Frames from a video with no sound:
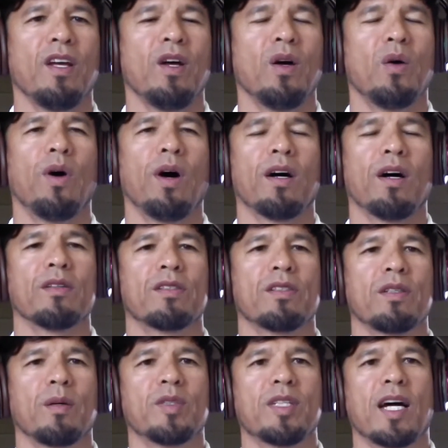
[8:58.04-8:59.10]
Well,
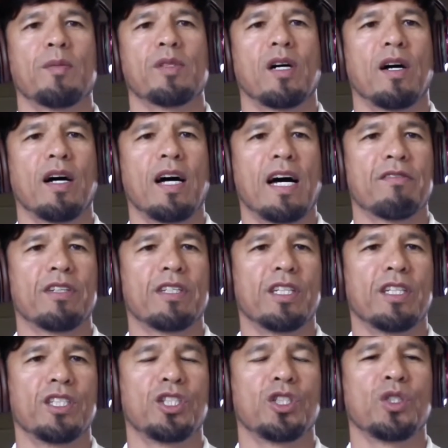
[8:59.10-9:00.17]
sometimes I'll have an
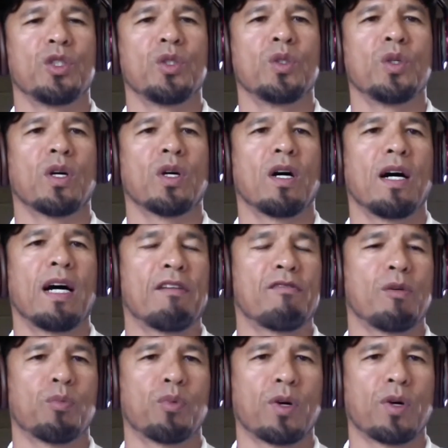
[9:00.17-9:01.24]
issue or I'll have a
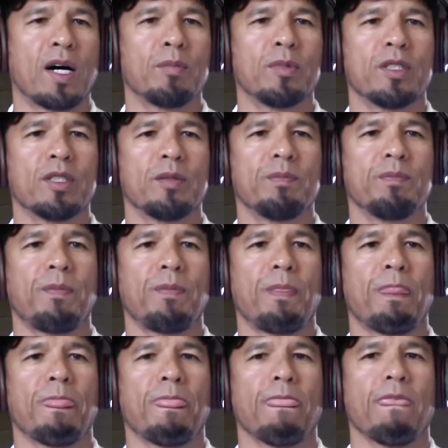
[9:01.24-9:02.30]
problem
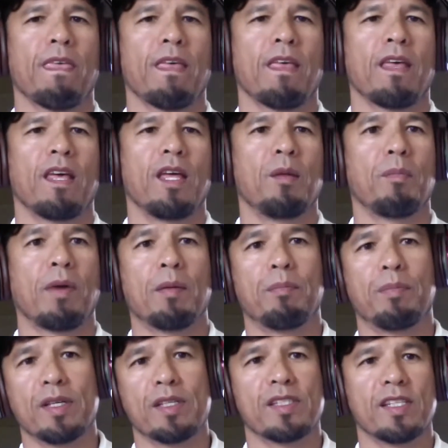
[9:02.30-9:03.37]
in my
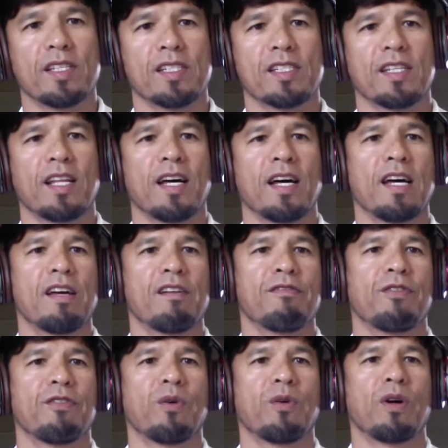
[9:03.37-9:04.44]
business life
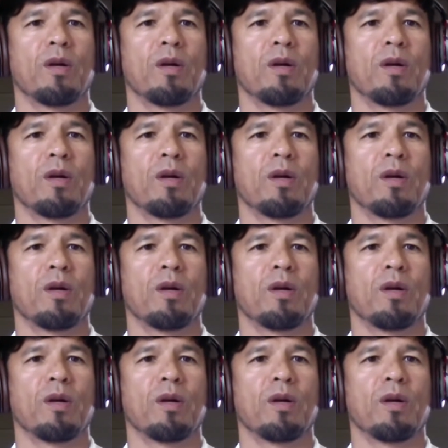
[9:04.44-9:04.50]
or in